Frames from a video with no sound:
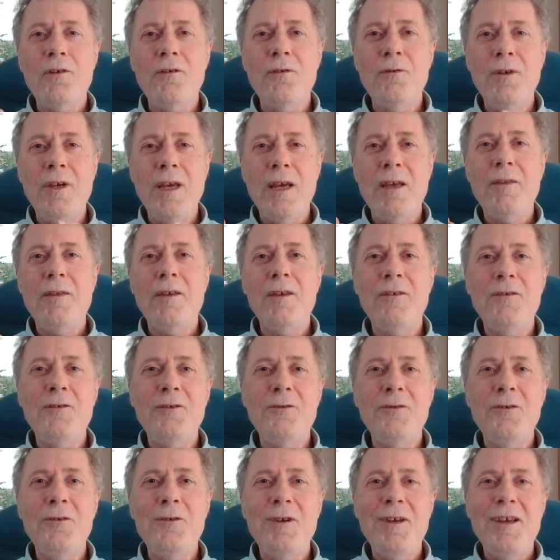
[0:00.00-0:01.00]
together
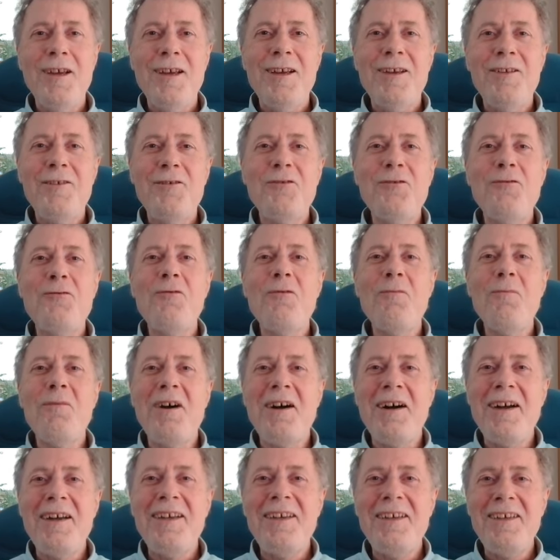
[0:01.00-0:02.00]
to
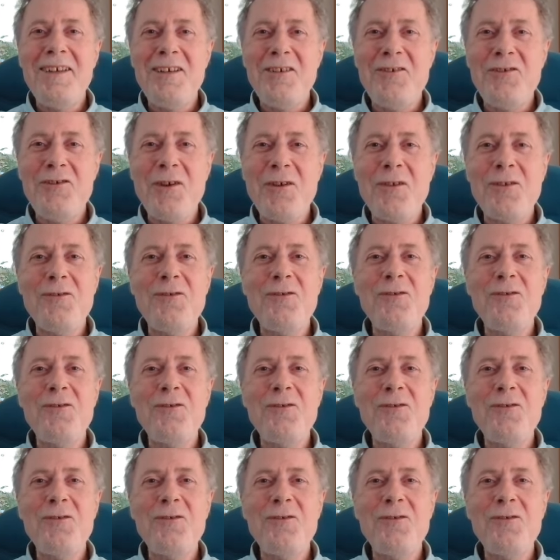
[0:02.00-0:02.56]
remind each other,